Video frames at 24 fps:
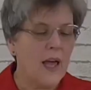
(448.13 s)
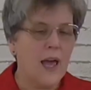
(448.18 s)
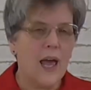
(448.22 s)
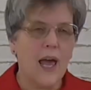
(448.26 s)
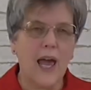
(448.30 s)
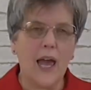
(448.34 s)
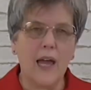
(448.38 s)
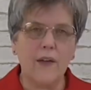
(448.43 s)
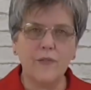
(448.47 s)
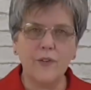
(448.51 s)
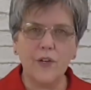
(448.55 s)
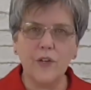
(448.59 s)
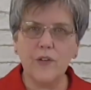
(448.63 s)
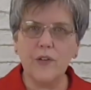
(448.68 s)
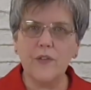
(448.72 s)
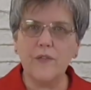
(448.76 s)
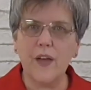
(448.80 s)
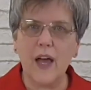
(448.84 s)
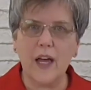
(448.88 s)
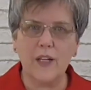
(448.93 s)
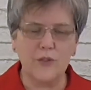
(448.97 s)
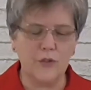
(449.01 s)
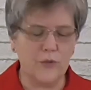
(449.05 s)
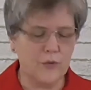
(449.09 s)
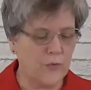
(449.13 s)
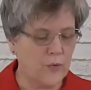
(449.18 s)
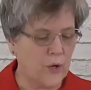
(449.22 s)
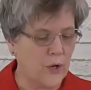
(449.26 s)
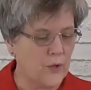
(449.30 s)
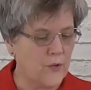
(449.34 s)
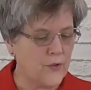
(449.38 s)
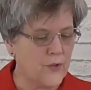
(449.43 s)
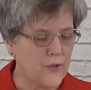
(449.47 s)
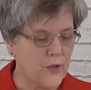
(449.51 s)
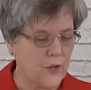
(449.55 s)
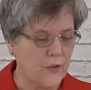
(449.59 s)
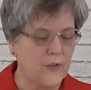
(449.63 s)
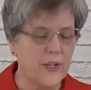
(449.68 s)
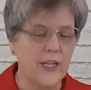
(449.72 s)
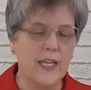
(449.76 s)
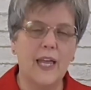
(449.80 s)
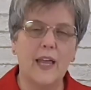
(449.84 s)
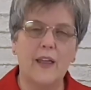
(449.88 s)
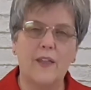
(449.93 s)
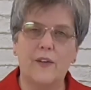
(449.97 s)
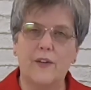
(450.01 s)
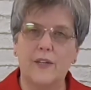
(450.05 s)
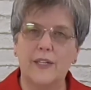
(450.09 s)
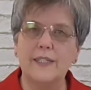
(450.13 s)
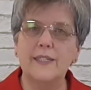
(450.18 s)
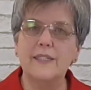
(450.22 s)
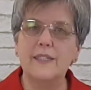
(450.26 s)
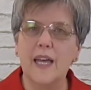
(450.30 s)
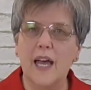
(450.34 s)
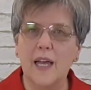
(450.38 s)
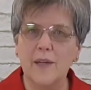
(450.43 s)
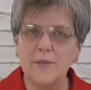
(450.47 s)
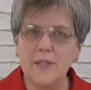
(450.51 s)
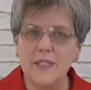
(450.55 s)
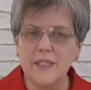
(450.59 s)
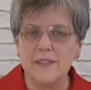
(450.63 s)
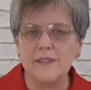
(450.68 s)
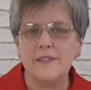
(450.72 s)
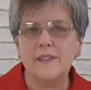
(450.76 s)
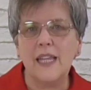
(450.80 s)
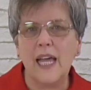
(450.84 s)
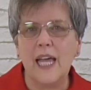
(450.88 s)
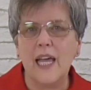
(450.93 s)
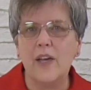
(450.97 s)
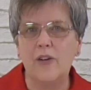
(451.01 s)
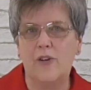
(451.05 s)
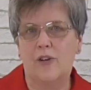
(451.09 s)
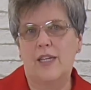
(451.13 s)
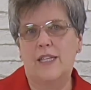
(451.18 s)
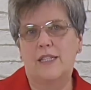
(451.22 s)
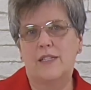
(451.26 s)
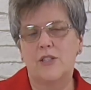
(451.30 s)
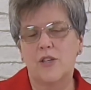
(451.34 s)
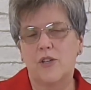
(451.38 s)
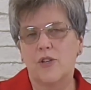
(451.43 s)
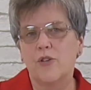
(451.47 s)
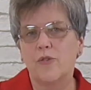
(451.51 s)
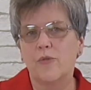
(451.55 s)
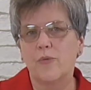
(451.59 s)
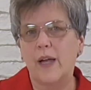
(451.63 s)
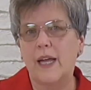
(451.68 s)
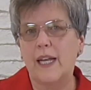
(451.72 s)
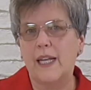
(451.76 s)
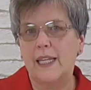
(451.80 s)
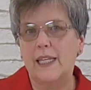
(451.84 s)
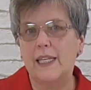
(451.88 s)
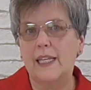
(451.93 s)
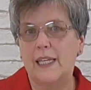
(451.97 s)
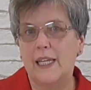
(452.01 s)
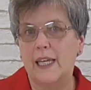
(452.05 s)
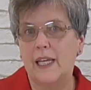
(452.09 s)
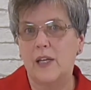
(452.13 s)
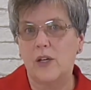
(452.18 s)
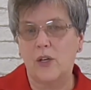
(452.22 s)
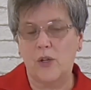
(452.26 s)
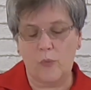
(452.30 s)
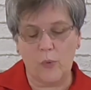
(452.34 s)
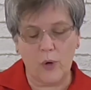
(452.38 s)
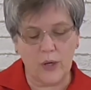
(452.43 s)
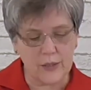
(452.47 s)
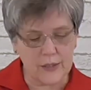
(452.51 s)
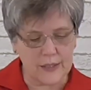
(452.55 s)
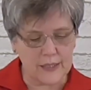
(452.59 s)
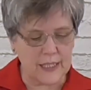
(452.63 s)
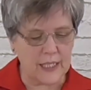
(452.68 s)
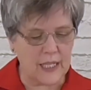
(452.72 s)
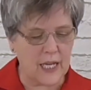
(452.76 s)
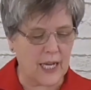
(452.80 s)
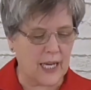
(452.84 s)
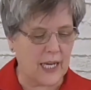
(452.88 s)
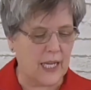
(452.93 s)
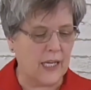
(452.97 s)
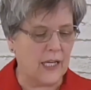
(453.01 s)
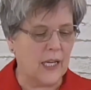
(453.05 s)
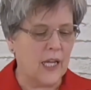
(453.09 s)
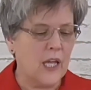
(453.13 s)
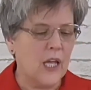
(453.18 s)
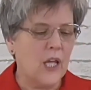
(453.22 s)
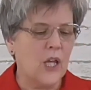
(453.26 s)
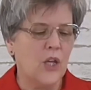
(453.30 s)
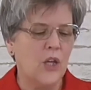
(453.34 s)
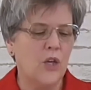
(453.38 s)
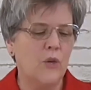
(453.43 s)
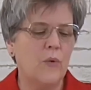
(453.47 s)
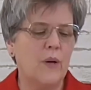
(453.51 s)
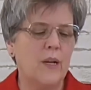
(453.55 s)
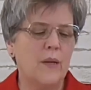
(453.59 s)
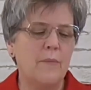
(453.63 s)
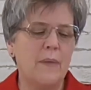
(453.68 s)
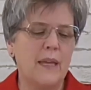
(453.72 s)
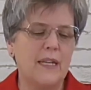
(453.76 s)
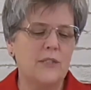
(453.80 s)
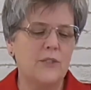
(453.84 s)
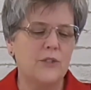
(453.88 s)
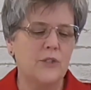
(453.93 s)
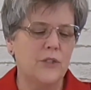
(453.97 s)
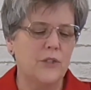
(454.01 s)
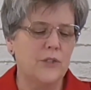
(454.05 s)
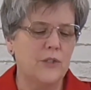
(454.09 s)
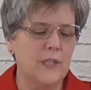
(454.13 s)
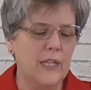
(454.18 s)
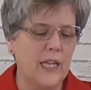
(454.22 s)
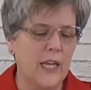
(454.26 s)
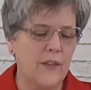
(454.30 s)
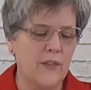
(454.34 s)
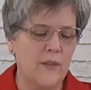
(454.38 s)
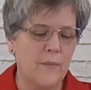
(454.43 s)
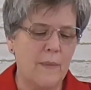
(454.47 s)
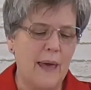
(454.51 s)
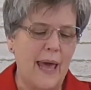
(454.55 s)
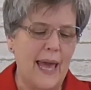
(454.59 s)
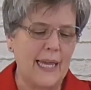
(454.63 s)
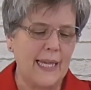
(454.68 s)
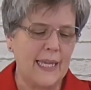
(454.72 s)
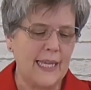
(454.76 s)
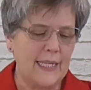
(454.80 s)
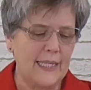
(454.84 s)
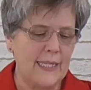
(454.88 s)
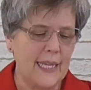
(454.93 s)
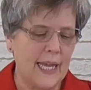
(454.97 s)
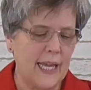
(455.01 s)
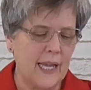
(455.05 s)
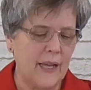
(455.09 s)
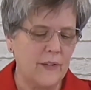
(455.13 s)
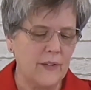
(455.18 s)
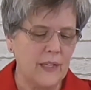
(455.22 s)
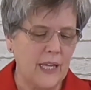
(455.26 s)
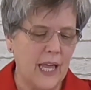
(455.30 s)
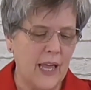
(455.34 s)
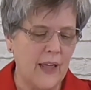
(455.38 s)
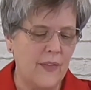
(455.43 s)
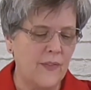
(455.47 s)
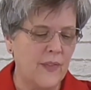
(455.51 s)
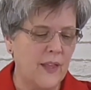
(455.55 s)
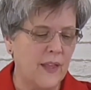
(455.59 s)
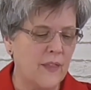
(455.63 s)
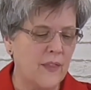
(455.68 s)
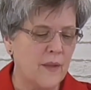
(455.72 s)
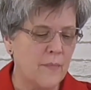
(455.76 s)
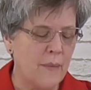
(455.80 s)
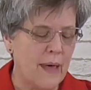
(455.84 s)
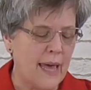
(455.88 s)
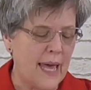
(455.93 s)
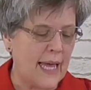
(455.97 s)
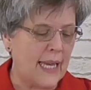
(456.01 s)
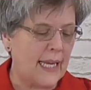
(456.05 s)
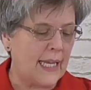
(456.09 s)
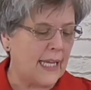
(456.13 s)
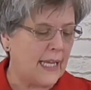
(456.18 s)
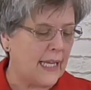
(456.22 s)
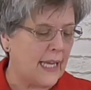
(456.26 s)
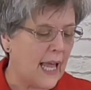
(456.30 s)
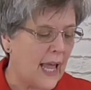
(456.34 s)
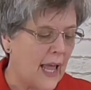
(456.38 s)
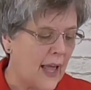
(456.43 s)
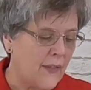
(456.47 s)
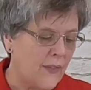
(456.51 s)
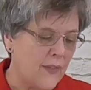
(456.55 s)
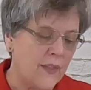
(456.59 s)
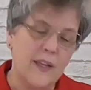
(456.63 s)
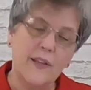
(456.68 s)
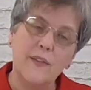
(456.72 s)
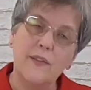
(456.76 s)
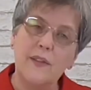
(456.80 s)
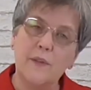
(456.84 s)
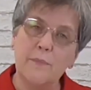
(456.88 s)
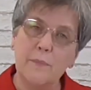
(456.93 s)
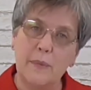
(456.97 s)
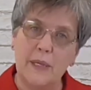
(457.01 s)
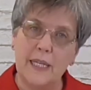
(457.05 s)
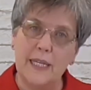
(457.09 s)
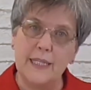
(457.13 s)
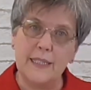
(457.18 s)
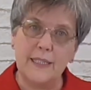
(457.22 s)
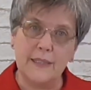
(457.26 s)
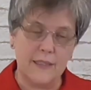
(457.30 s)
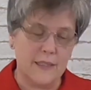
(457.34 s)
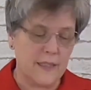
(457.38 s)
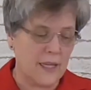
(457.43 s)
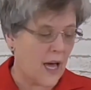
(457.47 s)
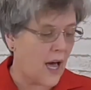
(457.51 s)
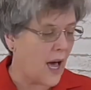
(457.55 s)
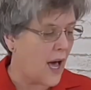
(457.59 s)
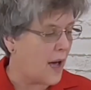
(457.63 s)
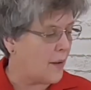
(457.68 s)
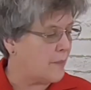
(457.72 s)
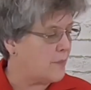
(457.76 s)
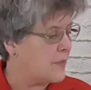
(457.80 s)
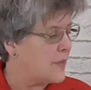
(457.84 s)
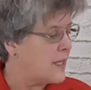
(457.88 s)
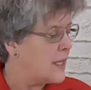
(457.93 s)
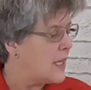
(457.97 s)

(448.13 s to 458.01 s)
After you've got your rows sewn together, it's time to layer it so you're ready to get quilting on it. You want to make sure you lay the backing down, and then the batting, and then the piece top.